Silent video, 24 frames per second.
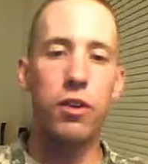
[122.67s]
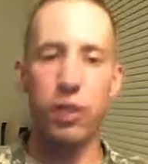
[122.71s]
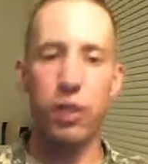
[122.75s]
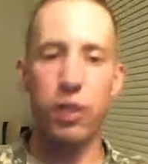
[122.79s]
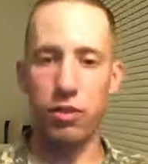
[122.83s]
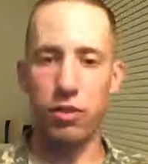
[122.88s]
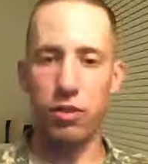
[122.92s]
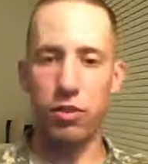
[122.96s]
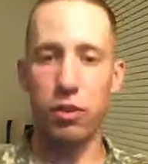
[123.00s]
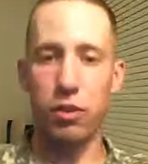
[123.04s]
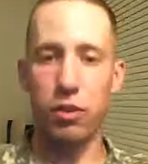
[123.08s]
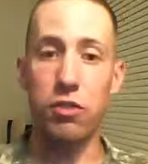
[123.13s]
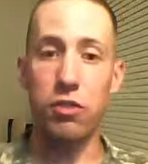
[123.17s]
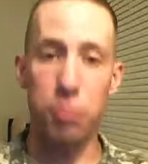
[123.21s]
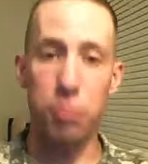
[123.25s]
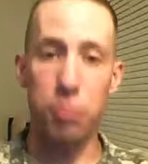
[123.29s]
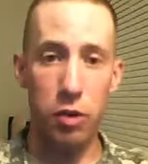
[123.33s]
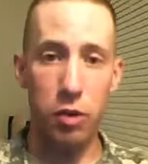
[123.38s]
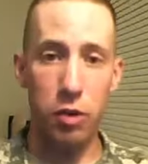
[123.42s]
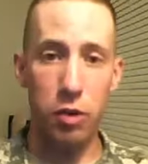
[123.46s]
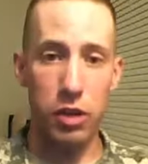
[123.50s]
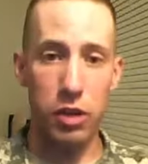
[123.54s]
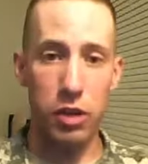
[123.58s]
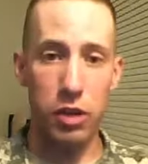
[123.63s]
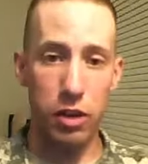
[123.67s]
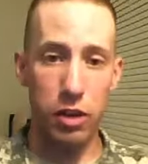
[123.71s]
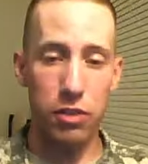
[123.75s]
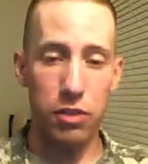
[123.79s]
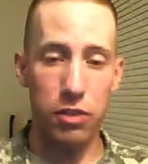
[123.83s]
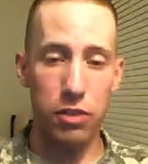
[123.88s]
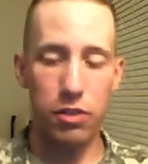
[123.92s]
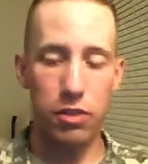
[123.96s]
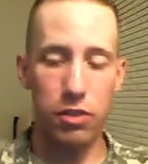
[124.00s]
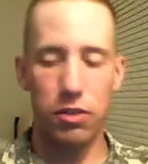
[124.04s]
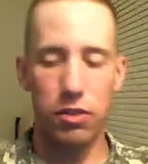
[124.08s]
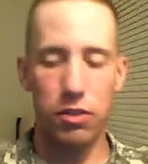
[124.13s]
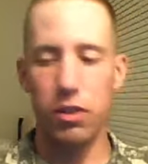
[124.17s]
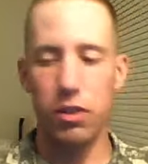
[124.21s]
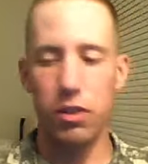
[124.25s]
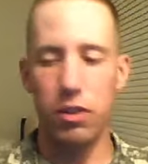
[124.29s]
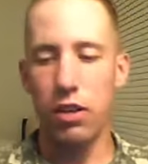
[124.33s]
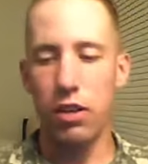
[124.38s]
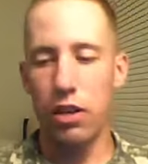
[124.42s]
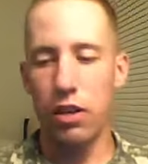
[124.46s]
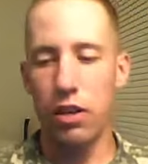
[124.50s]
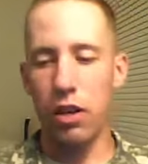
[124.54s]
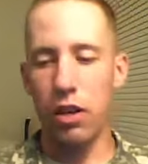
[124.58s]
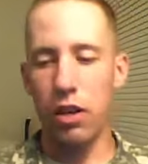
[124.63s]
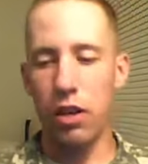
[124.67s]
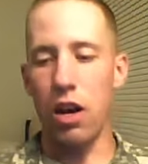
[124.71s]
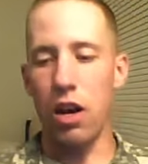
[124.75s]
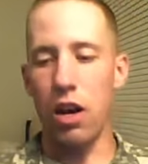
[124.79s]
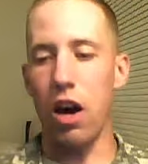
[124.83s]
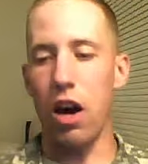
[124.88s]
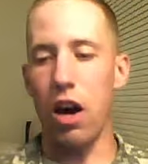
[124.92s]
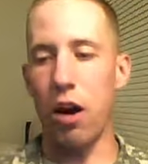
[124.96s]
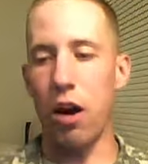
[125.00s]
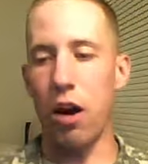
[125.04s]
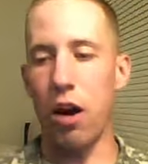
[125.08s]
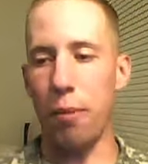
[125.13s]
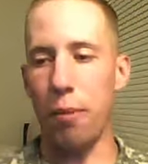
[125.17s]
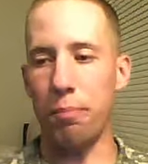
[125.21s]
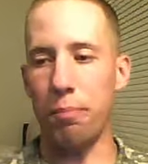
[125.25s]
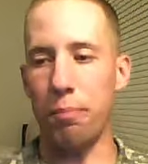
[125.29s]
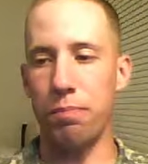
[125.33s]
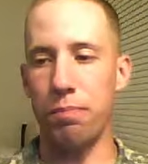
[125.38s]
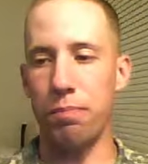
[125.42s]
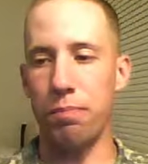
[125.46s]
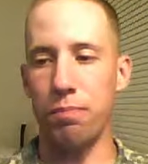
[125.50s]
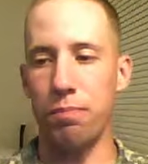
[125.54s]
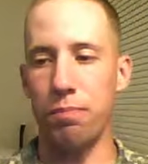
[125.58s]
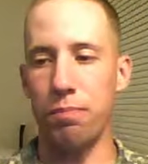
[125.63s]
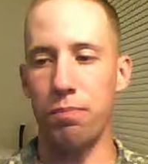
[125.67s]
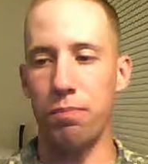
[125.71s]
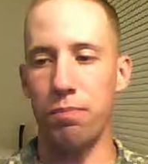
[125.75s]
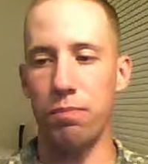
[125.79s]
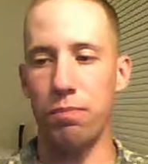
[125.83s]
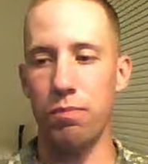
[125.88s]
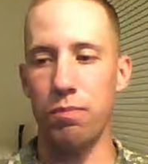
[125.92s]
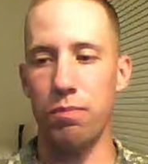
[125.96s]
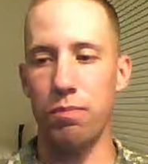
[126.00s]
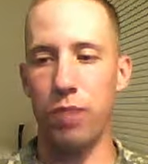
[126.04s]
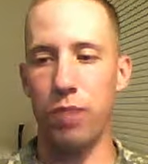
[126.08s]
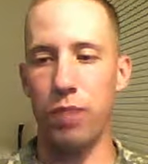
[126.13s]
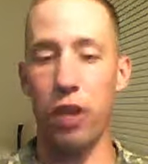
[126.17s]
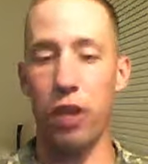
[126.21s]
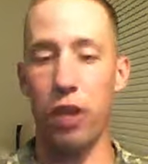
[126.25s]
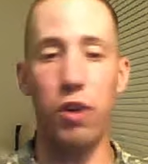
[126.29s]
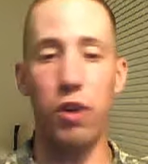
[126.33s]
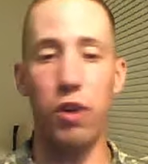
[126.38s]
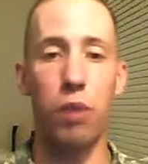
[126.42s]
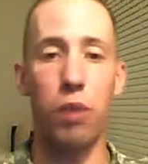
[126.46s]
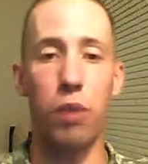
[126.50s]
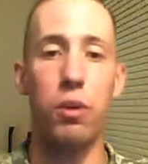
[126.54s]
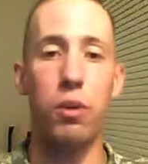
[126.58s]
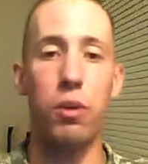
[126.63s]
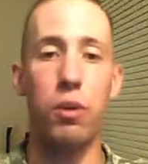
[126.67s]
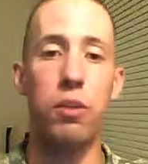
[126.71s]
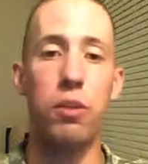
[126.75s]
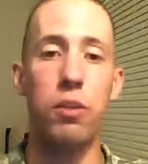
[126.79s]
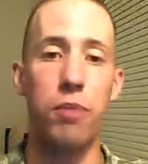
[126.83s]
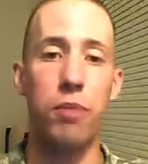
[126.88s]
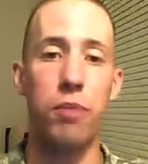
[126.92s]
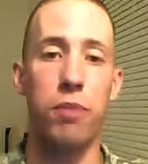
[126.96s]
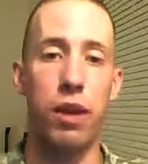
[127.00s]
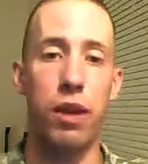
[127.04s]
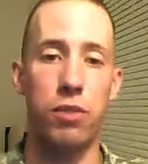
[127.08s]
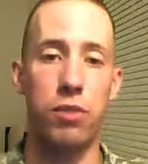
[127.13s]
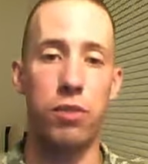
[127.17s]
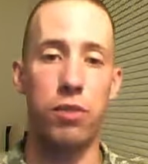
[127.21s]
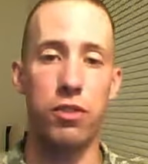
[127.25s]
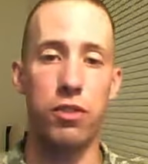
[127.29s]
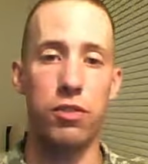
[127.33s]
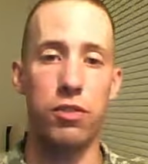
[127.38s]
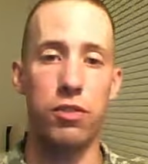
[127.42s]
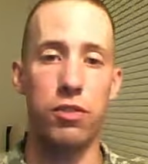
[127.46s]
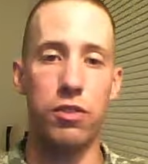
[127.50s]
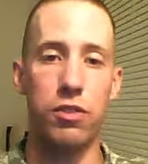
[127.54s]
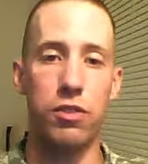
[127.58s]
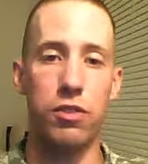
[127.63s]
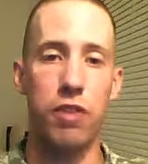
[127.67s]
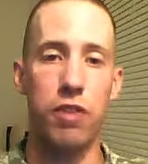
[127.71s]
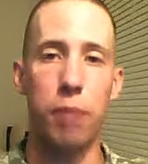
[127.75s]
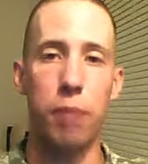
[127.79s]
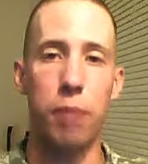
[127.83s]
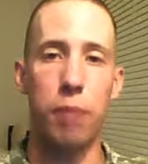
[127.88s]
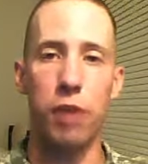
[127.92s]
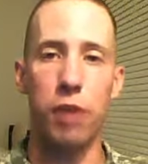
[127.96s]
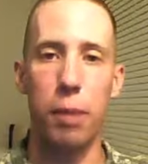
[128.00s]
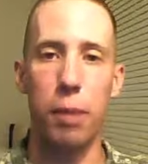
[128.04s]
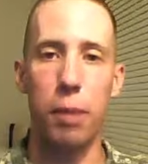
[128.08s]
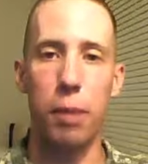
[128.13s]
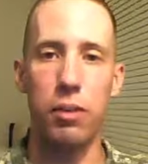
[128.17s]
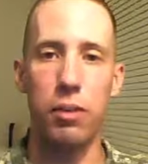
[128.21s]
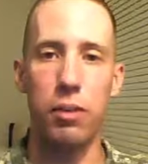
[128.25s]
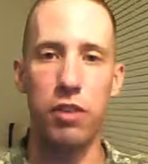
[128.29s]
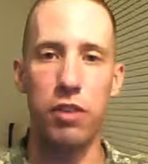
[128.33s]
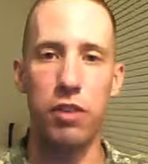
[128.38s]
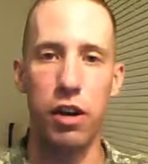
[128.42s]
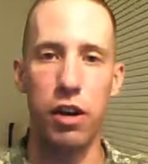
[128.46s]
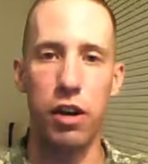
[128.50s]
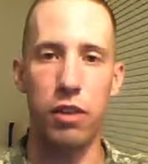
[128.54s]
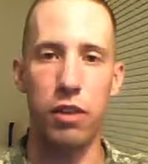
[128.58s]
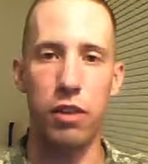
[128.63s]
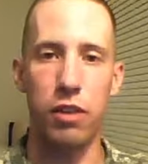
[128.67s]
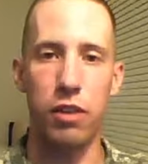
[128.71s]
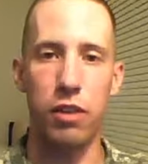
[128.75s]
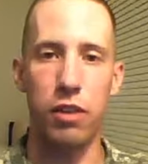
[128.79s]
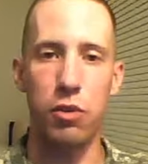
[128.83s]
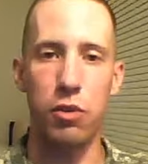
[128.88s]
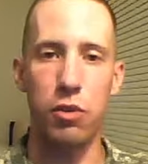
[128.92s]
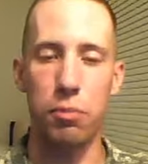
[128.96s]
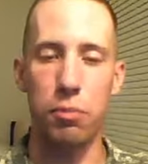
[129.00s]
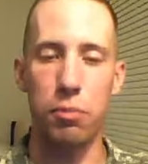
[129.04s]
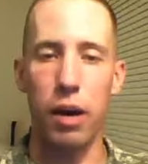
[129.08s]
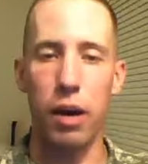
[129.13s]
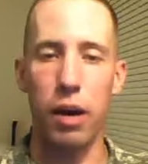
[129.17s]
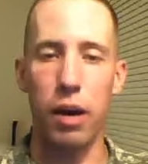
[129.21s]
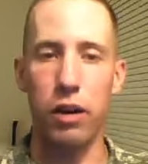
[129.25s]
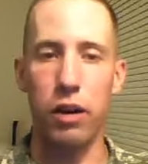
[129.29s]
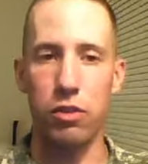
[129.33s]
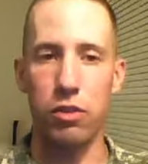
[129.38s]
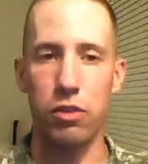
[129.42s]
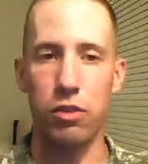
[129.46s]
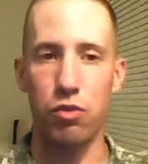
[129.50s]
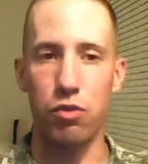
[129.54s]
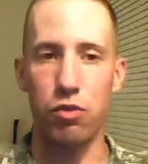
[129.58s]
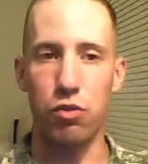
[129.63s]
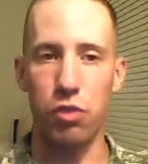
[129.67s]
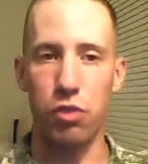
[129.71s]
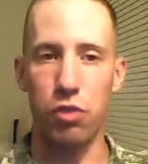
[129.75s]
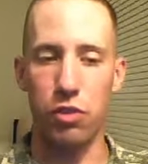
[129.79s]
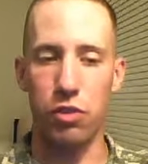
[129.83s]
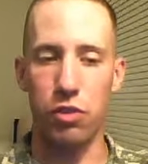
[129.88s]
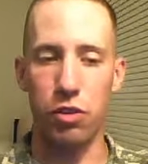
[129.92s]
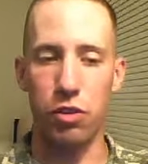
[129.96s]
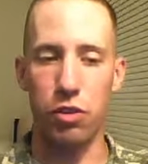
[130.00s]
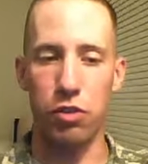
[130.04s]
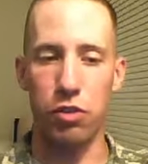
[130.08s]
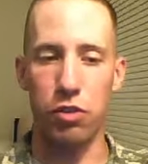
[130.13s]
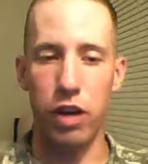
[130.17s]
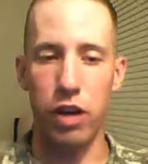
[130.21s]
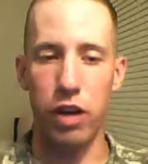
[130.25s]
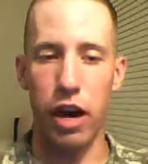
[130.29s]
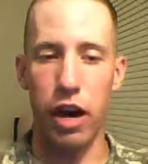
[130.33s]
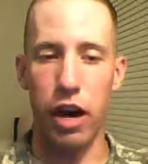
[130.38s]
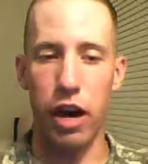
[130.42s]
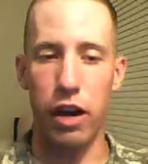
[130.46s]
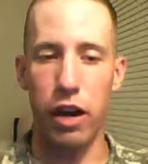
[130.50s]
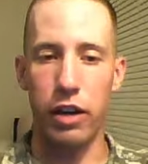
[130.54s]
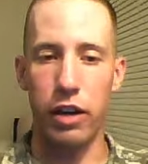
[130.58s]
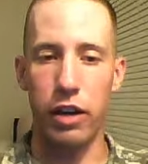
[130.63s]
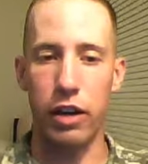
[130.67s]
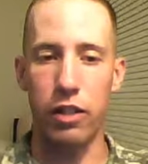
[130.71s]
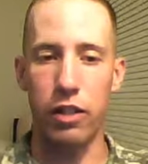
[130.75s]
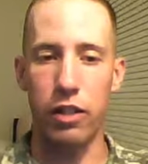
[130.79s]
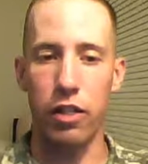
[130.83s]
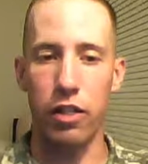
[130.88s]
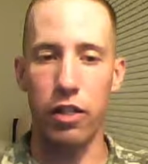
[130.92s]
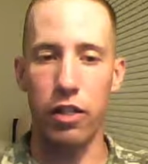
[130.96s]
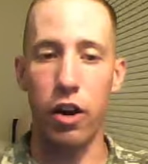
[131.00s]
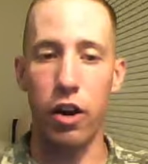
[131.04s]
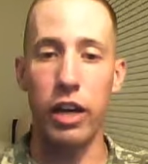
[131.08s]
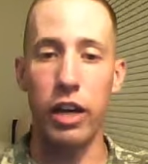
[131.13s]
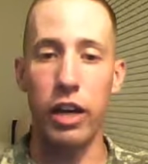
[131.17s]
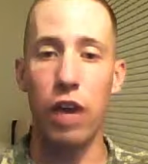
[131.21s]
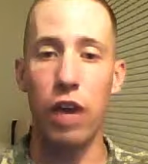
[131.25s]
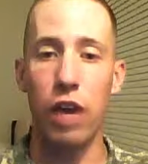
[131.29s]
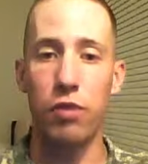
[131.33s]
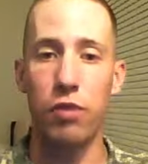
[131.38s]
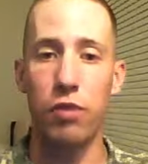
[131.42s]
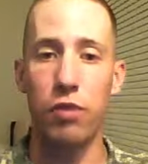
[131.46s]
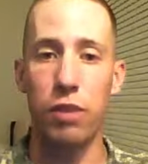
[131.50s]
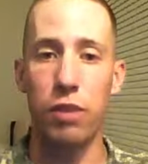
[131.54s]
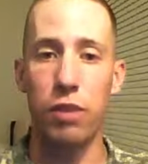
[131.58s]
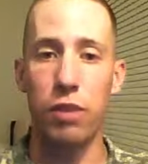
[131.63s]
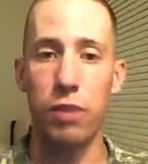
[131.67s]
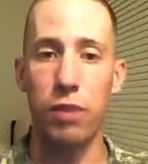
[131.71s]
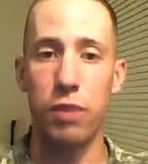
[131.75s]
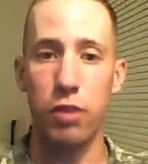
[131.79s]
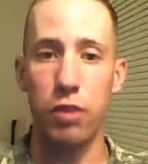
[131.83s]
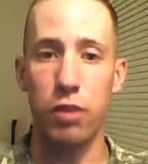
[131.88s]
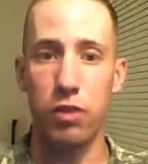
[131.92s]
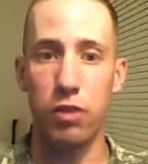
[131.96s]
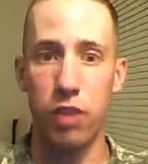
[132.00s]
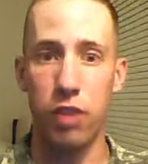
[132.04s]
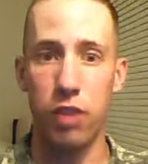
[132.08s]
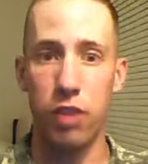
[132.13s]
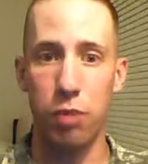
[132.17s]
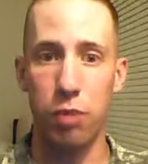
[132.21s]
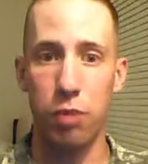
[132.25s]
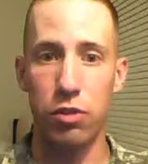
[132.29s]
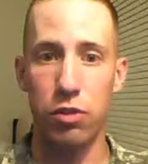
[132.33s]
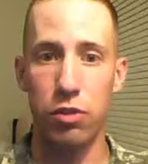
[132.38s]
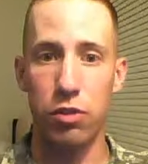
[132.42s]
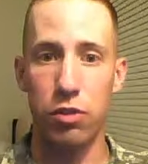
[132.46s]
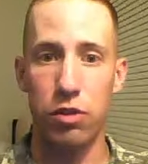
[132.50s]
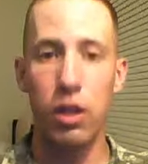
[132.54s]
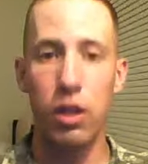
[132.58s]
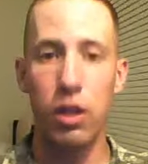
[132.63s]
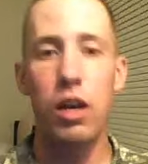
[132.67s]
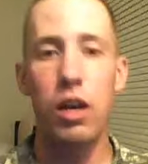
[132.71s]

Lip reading: They started smoking us. Um, Later on, one of the privates stepped up and said, "It was mine, drill sergeant. I thought I got rid of it at reception.